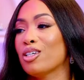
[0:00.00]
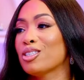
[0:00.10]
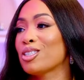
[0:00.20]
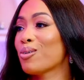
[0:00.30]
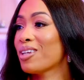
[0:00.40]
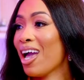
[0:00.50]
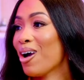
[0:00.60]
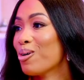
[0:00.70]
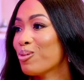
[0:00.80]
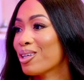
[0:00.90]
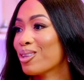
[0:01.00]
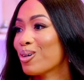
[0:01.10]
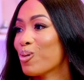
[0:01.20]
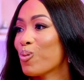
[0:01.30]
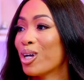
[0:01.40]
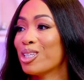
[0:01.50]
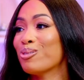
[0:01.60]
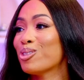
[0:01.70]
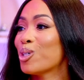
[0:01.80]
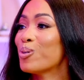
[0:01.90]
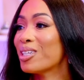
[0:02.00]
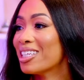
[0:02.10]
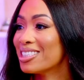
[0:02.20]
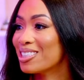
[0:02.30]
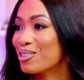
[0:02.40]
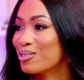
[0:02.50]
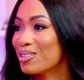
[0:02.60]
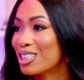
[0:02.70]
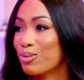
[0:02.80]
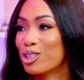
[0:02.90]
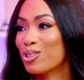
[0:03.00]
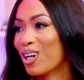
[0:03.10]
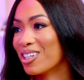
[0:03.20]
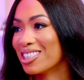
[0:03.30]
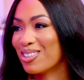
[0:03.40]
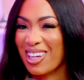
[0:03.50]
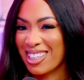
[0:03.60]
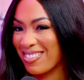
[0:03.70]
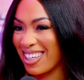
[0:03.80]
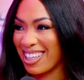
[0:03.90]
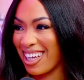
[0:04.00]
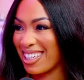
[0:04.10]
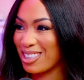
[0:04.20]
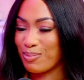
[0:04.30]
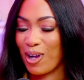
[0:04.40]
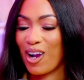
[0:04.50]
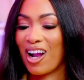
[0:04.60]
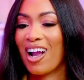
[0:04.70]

So now with what you tune into is what you turn into. I love that line. That's the bar.